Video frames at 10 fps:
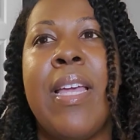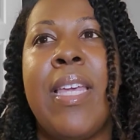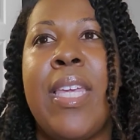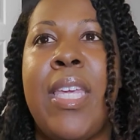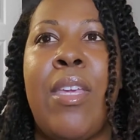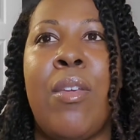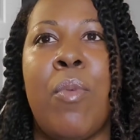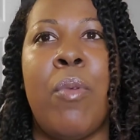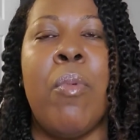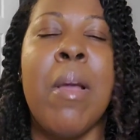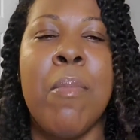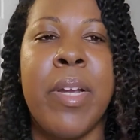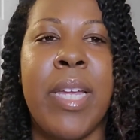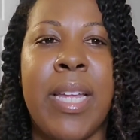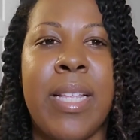he would want
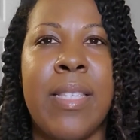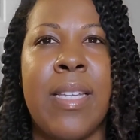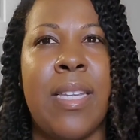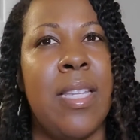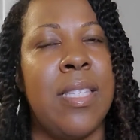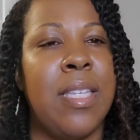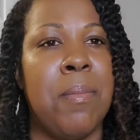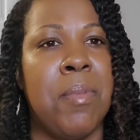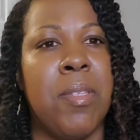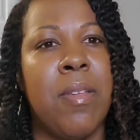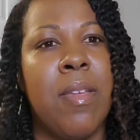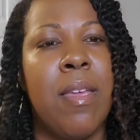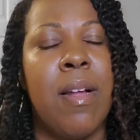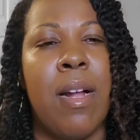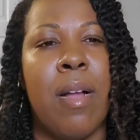more kids, and he seems
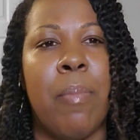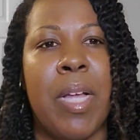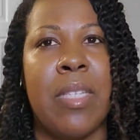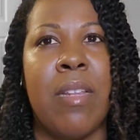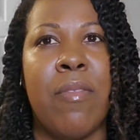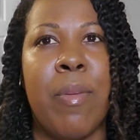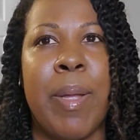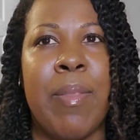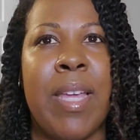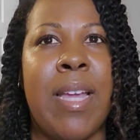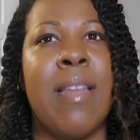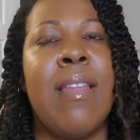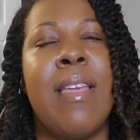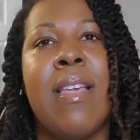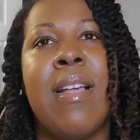positive about
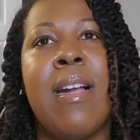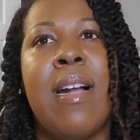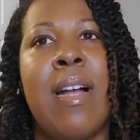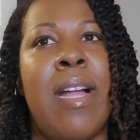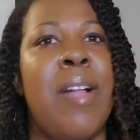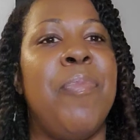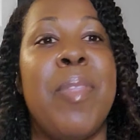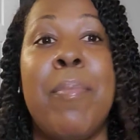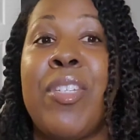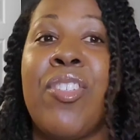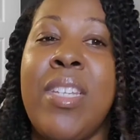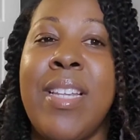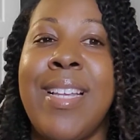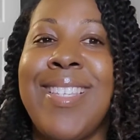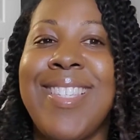that. But she
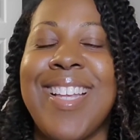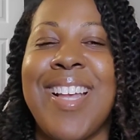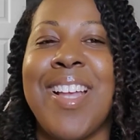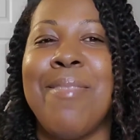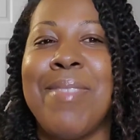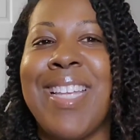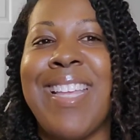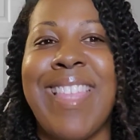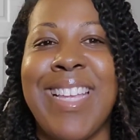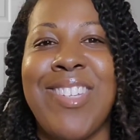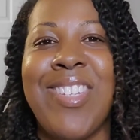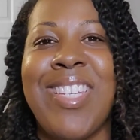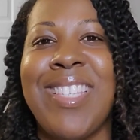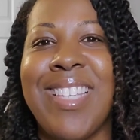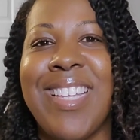does state that
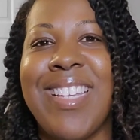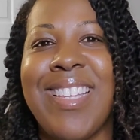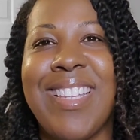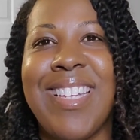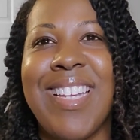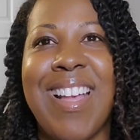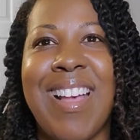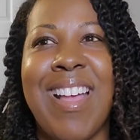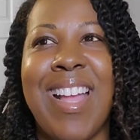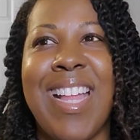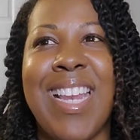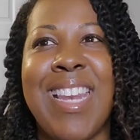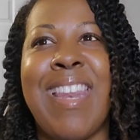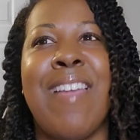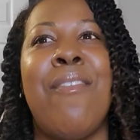she's
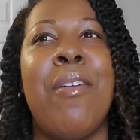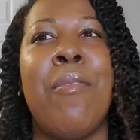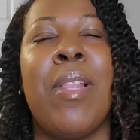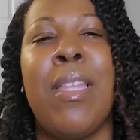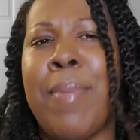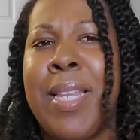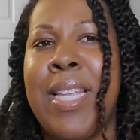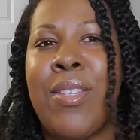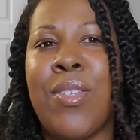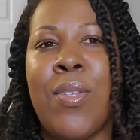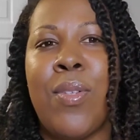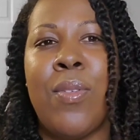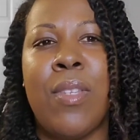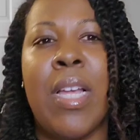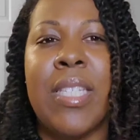never really been
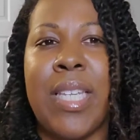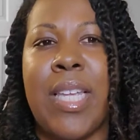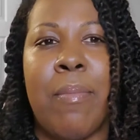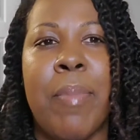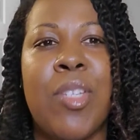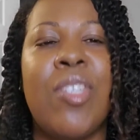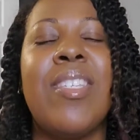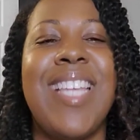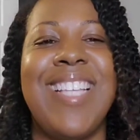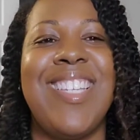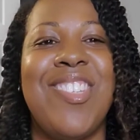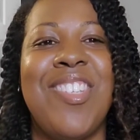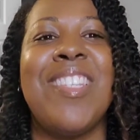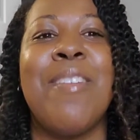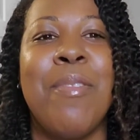into, not to him, but she says that
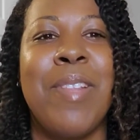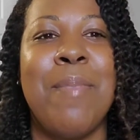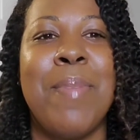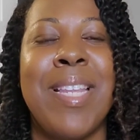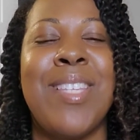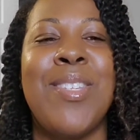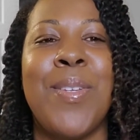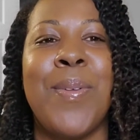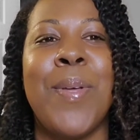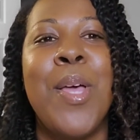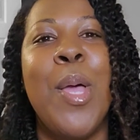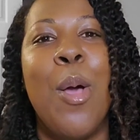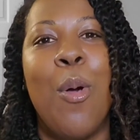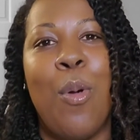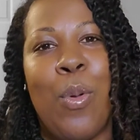she's never really been into
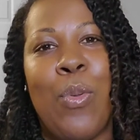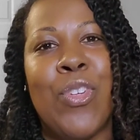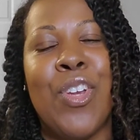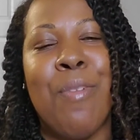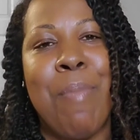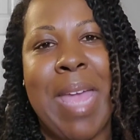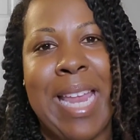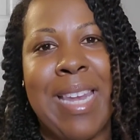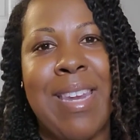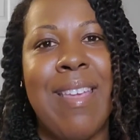older men.